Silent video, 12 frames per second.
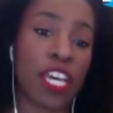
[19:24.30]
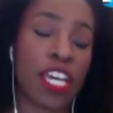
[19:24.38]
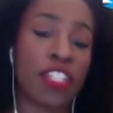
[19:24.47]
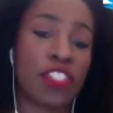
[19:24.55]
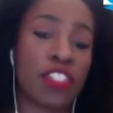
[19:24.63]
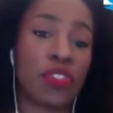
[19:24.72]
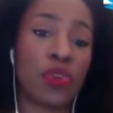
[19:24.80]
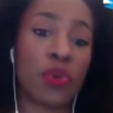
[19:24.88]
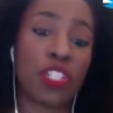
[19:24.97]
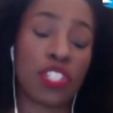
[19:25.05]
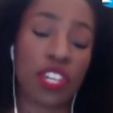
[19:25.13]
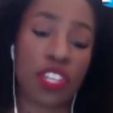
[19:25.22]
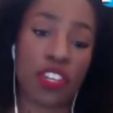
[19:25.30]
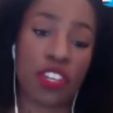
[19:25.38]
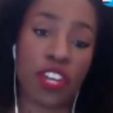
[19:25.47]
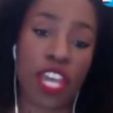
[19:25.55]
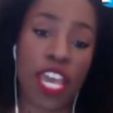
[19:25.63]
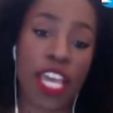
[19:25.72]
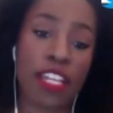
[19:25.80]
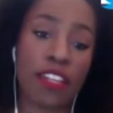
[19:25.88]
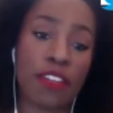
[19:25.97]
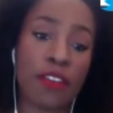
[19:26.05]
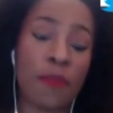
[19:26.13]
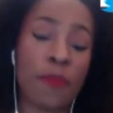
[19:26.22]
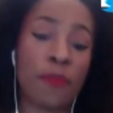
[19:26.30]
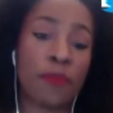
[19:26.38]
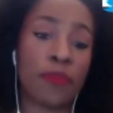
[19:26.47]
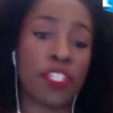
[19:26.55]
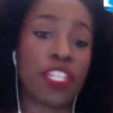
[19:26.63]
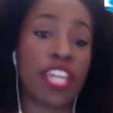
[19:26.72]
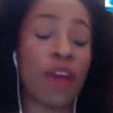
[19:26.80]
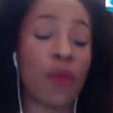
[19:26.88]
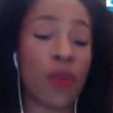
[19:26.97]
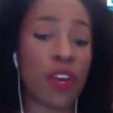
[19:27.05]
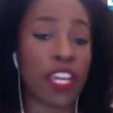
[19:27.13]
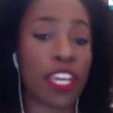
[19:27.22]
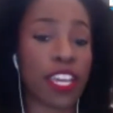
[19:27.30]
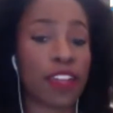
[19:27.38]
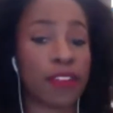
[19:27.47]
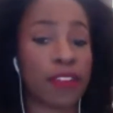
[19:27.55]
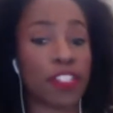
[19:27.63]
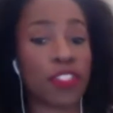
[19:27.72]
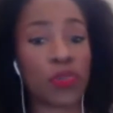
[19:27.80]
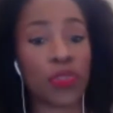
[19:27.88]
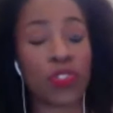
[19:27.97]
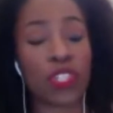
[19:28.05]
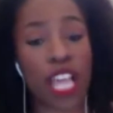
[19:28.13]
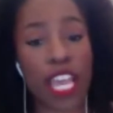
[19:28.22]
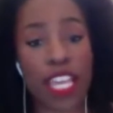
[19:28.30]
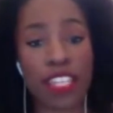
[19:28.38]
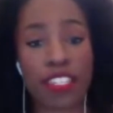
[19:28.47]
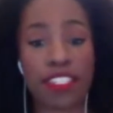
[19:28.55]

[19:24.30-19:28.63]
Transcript: to know each other and to network and socialize.